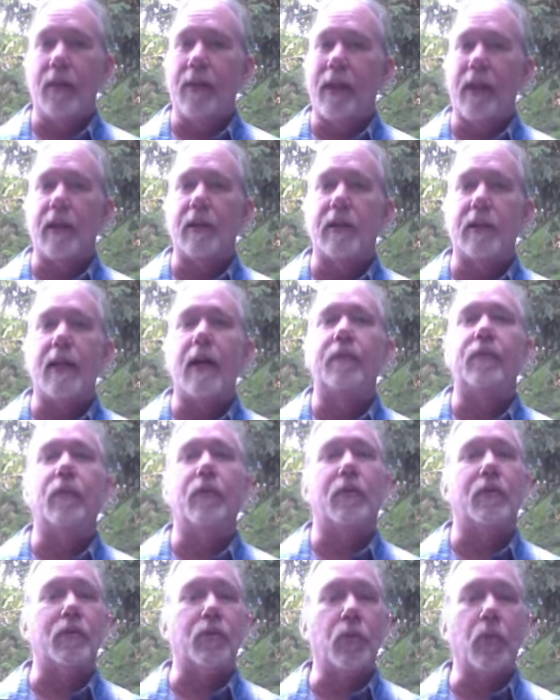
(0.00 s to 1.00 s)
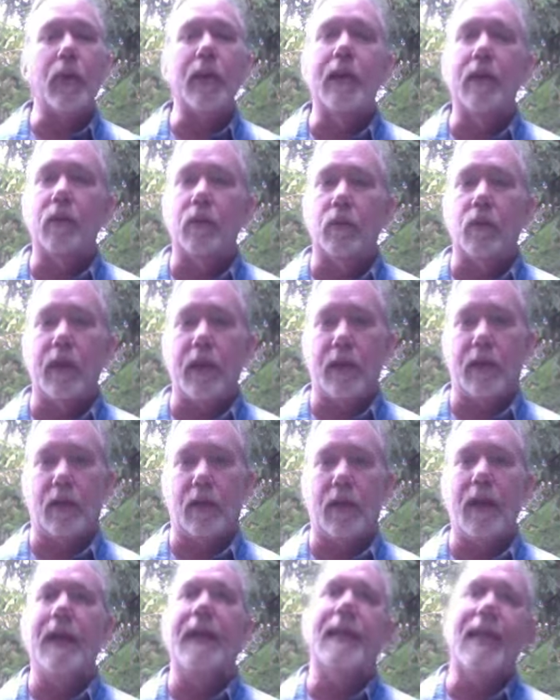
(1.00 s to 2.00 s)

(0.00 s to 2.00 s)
That is never the real reason.